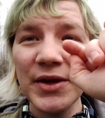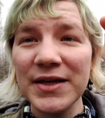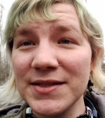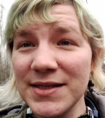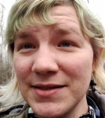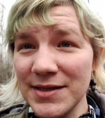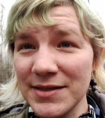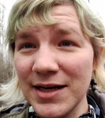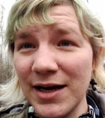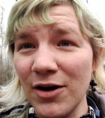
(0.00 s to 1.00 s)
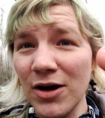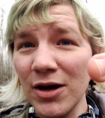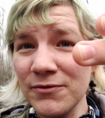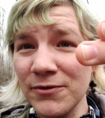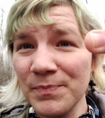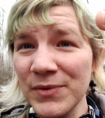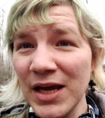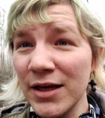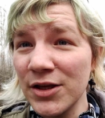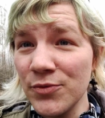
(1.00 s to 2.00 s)
Since it's cut off,
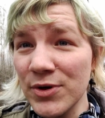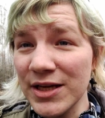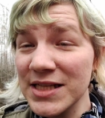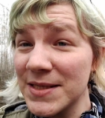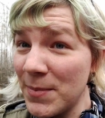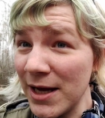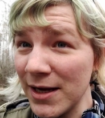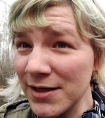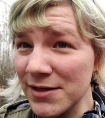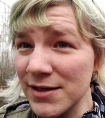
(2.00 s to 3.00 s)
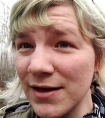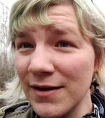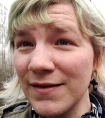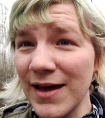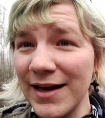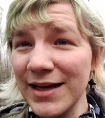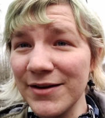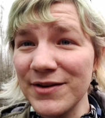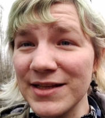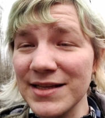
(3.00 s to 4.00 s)
you would expect that
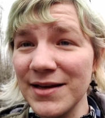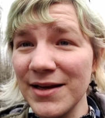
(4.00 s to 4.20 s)
if it's